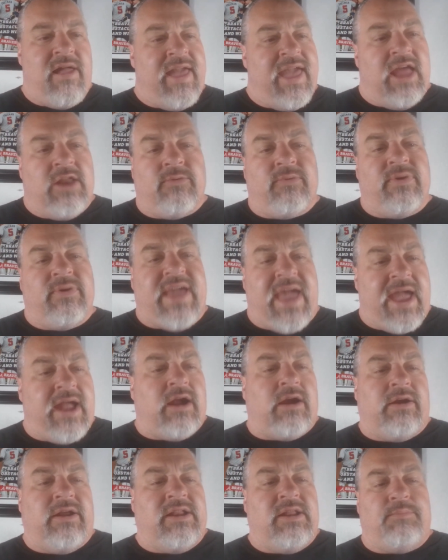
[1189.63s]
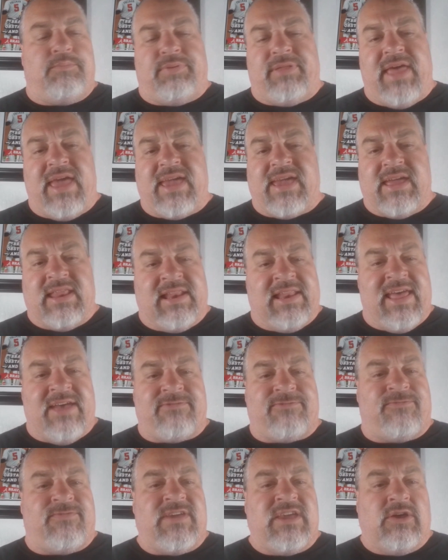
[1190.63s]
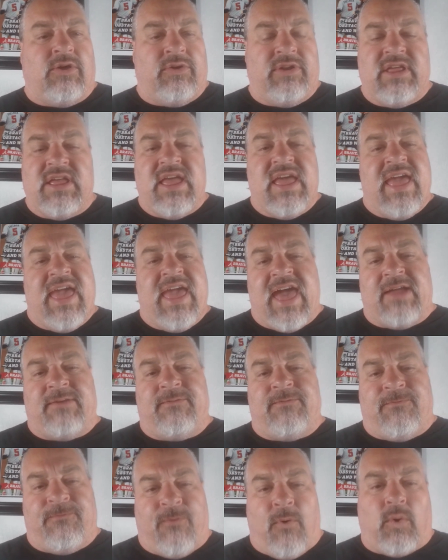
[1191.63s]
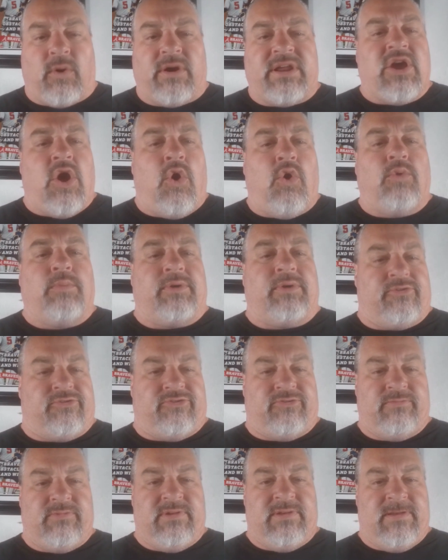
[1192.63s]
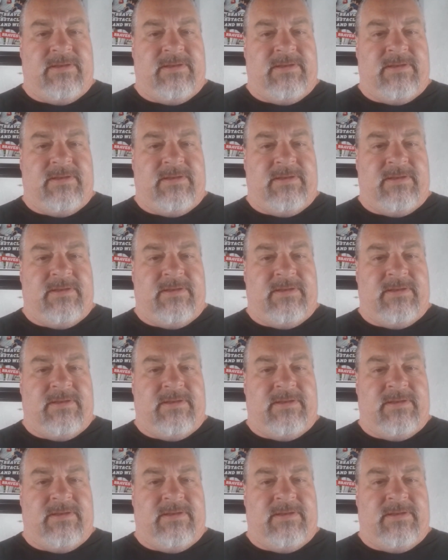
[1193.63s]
Henry Aaron playing in left field had 40 homers.